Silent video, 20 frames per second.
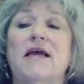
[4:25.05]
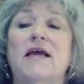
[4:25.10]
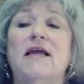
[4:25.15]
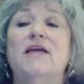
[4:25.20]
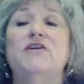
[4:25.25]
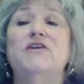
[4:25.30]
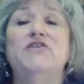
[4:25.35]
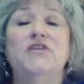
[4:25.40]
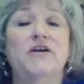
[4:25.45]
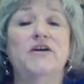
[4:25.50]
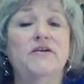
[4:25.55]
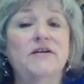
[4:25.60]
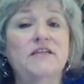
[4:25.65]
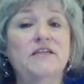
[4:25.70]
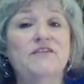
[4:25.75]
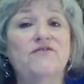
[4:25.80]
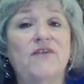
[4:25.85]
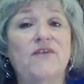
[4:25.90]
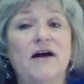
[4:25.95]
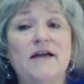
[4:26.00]
He shared
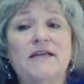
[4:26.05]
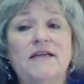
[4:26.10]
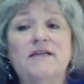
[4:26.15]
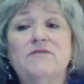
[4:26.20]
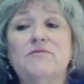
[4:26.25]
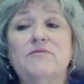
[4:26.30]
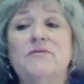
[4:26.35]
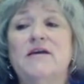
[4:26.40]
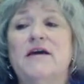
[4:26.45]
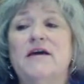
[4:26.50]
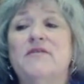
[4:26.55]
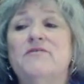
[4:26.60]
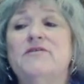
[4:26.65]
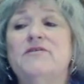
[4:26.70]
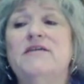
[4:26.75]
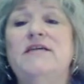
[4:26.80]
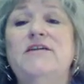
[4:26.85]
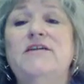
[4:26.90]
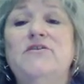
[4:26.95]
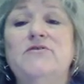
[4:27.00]
his findings with the other
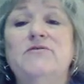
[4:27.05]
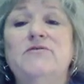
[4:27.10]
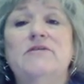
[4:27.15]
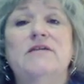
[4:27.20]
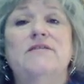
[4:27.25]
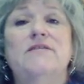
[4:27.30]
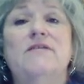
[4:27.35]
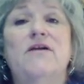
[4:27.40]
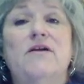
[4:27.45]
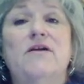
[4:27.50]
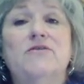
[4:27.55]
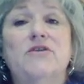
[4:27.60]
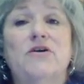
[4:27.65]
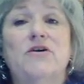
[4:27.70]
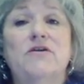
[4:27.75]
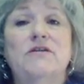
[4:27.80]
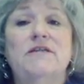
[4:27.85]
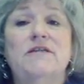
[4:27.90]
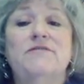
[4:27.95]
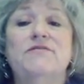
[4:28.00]
teachers in the
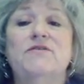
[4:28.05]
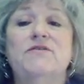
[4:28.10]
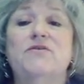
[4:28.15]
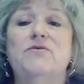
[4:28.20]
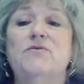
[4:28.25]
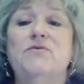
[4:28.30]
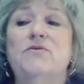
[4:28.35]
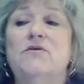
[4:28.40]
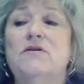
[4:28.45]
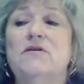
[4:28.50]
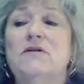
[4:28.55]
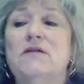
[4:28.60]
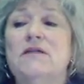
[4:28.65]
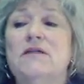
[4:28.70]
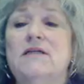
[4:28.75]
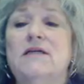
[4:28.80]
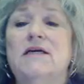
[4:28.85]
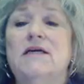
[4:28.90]
alternative school,